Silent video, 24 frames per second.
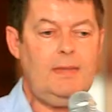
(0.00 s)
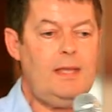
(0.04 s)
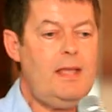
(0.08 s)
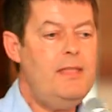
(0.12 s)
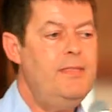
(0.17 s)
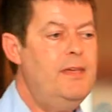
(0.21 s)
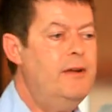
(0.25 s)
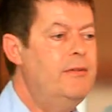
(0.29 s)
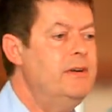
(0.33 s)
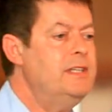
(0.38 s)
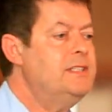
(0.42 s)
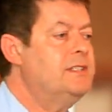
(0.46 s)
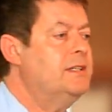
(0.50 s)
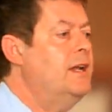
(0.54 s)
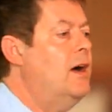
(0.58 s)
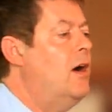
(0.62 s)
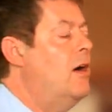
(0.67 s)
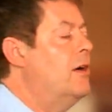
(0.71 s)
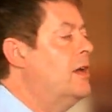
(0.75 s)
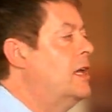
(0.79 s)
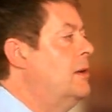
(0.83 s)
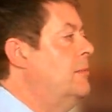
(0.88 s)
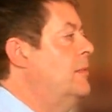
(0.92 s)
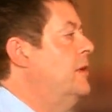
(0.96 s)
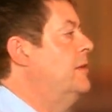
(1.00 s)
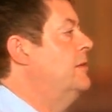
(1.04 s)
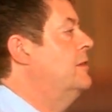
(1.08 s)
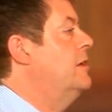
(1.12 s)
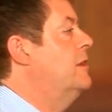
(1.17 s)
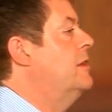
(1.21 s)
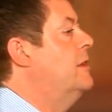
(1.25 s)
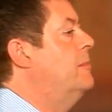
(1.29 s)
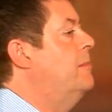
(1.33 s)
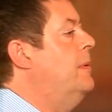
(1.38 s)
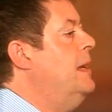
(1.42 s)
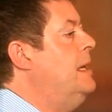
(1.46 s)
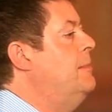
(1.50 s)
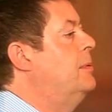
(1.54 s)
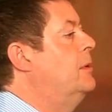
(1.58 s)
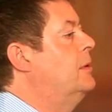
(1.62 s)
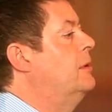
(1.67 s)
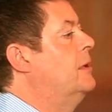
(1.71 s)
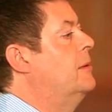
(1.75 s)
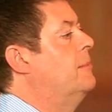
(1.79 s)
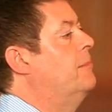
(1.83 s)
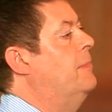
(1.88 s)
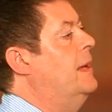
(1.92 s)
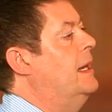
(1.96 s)
There is an argument that the people
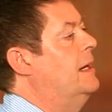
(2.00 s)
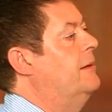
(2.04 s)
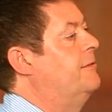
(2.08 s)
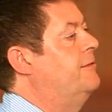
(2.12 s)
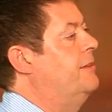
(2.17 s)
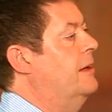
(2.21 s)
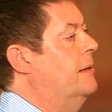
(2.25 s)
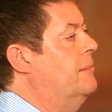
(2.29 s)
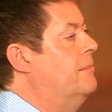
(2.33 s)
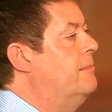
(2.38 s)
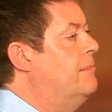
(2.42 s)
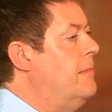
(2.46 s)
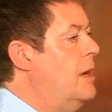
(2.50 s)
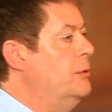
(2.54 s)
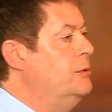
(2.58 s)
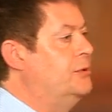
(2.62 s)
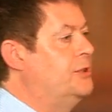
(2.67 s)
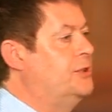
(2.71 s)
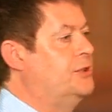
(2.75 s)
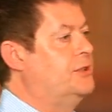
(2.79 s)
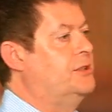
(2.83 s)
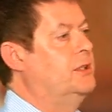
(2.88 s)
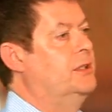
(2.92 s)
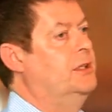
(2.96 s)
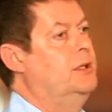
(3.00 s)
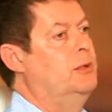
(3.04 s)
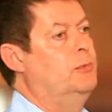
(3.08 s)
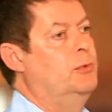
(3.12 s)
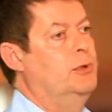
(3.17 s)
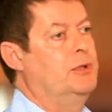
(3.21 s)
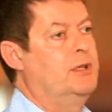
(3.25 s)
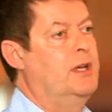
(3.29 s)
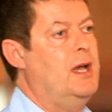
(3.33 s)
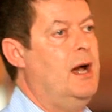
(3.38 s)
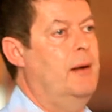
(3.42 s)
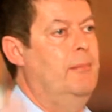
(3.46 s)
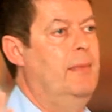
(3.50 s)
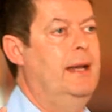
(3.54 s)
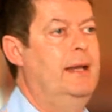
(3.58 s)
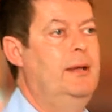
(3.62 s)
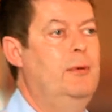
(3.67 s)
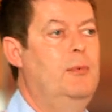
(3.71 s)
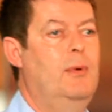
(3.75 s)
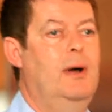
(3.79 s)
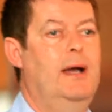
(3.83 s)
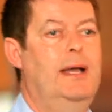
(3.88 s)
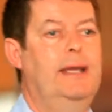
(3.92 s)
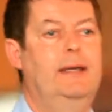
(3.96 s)
that benefit most would come
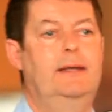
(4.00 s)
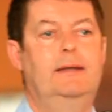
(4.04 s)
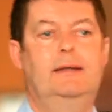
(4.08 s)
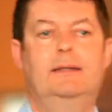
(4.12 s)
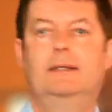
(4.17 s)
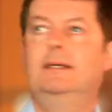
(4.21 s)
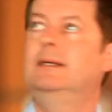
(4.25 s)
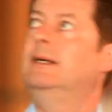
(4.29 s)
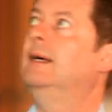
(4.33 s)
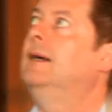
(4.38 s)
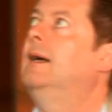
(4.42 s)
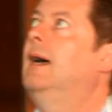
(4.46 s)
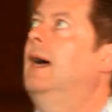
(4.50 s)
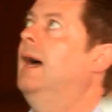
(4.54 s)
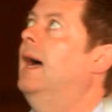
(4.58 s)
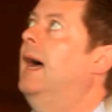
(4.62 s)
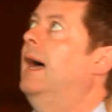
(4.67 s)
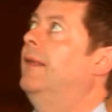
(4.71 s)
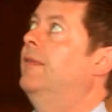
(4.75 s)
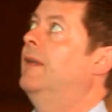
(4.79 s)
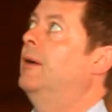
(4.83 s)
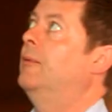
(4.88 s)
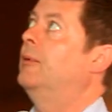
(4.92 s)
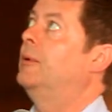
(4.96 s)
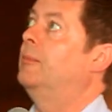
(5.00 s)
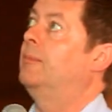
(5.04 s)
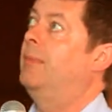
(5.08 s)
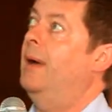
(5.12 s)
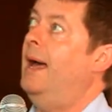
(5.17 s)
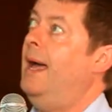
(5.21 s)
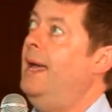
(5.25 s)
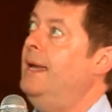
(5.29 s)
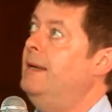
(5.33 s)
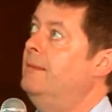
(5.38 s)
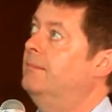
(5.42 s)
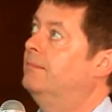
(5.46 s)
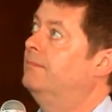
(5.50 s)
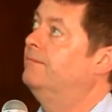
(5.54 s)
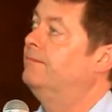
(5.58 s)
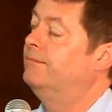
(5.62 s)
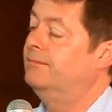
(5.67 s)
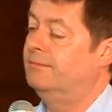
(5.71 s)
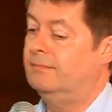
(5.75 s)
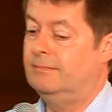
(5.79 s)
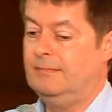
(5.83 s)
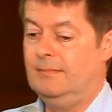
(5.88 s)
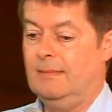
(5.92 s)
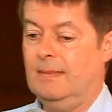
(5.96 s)
anyway and they would pay,
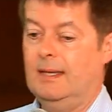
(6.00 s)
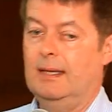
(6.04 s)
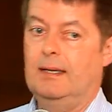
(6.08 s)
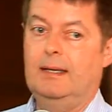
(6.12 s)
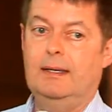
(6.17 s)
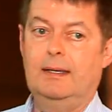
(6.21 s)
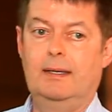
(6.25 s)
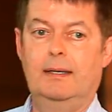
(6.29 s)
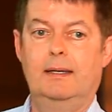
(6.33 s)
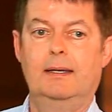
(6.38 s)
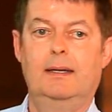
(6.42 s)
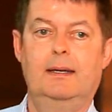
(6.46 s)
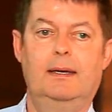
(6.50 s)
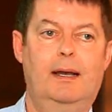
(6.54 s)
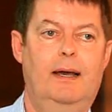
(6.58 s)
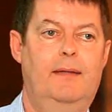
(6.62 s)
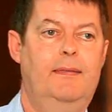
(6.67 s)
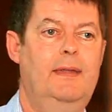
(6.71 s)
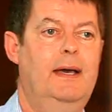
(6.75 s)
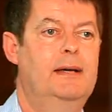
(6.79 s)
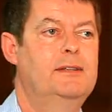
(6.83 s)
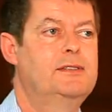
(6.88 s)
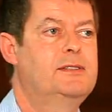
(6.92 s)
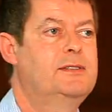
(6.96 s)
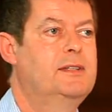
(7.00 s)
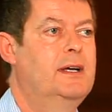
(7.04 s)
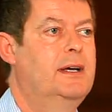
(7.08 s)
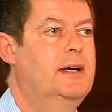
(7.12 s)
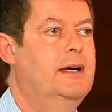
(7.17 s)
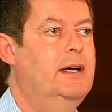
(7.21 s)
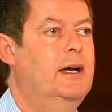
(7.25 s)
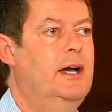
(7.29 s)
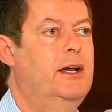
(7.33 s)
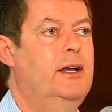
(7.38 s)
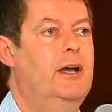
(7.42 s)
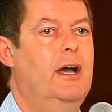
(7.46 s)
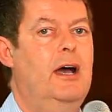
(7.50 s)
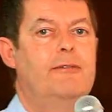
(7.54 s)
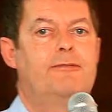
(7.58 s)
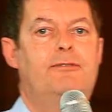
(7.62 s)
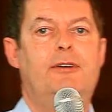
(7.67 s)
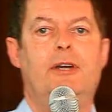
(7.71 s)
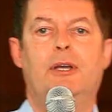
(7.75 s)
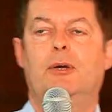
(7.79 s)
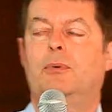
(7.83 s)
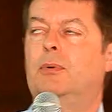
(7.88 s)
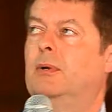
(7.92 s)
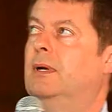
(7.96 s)
and that's a
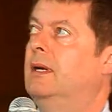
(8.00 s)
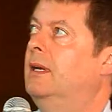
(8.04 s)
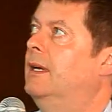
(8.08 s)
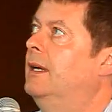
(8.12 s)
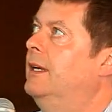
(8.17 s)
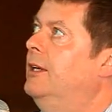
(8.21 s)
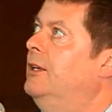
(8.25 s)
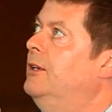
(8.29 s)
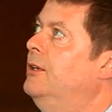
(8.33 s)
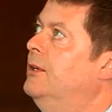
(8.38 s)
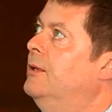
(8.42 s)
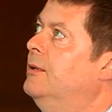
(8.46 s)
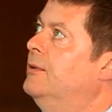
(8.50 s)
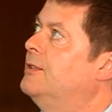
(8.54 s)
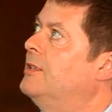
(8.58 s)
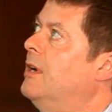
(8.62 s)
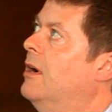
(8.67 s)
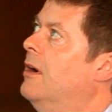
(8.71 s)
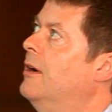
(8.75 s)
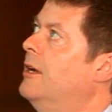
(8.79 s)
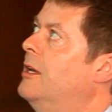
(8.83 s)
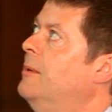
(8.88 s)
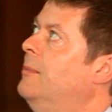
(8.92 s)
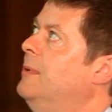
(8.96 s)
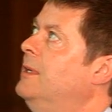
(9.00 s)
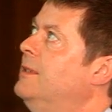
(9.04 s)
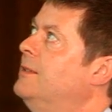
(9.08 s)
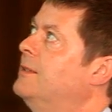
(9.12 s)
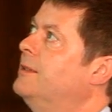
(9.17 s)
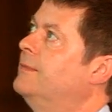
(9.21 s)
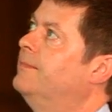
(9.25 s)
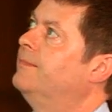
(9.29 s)
frequently used argument.